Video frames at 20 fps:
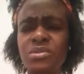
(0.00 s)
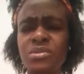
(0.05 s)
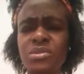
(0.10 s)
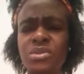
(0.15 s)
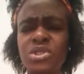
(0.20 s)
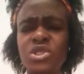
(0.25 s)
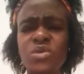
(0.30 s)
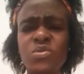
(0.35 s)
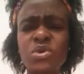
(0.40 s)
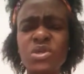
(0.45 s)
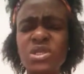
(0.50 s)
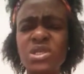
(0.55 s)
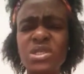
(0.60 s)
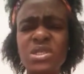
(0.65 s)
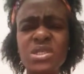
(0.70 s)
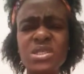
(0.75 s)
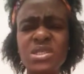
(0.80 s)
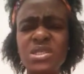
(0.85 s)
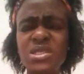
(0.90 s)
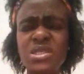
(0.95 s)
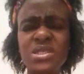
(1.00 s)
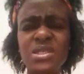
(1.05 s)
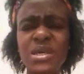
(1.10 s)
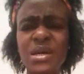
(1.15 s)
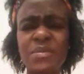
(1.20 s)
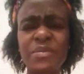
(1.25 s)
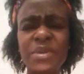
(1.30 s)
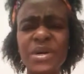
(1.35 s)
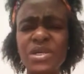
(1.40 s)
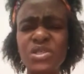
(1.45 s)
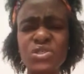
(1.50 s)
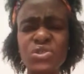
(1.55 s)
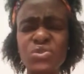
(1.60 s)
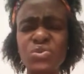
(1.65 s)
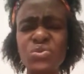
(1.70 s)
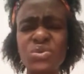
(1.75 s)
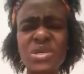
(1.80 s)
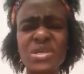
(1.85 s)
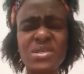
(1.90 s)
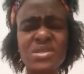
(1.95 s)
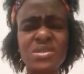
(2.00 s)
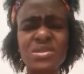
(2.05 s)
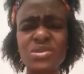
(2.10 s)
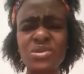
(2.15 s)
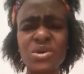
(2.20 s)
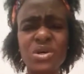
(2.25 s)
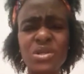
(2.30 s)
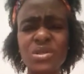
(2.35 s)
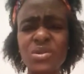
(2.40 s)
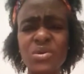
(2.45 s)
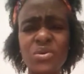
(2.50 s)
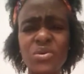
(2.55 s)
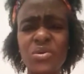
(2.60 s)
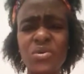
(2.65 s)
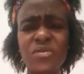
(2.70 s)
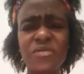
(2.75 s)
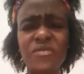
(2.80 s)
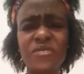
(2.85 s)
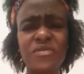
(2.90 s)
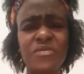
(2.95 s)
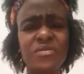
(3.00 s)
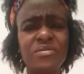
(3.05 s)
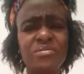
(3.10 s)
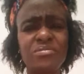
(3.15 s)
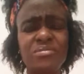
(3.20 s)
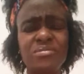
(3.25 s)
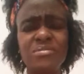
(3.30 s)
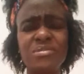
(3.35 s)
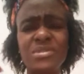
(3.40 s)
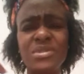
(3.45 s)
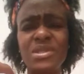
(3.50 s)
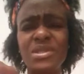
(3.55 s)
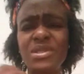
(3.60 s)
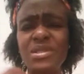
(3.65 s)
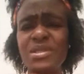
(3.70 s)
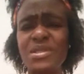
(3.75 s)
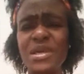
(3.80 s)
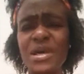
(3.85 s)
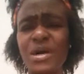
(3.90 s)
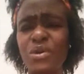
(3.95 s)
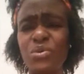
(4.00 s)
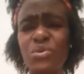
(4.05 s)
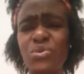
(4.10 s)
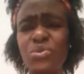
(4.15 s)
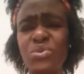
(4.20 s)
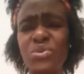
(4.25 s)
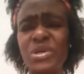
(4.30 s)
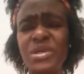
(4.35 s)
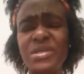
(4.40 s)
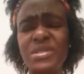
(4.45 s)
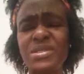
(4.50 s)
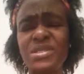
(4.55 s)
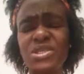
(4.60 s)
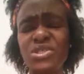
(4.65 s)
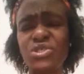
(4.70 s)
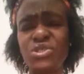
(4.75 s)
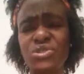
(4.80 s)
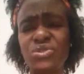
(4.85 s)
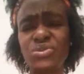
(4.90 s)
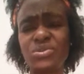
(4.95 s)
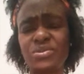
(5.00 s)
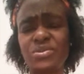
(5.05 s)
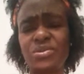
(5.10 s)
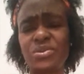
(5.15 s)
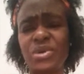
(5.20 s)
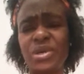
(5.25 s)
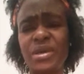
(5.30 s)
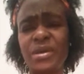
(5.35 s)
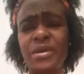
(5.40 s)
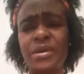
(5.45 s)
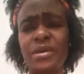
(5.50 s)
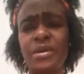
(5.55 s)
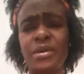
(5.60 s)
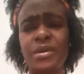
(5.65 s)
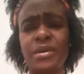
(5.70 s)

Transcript: Some of these things they have passed through is not of their own intention. Okay.